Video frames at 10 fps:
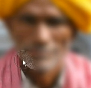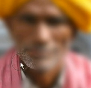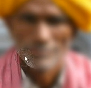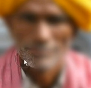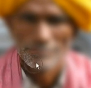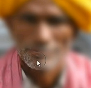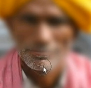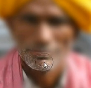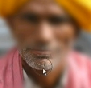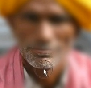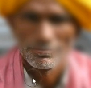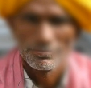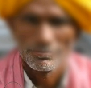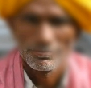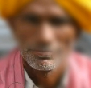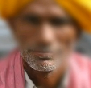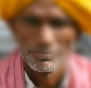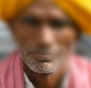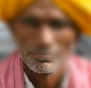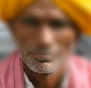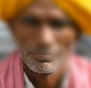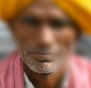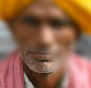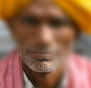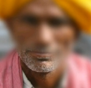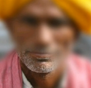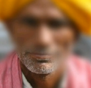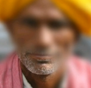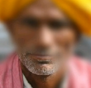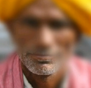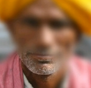the effect of this layer over our subject.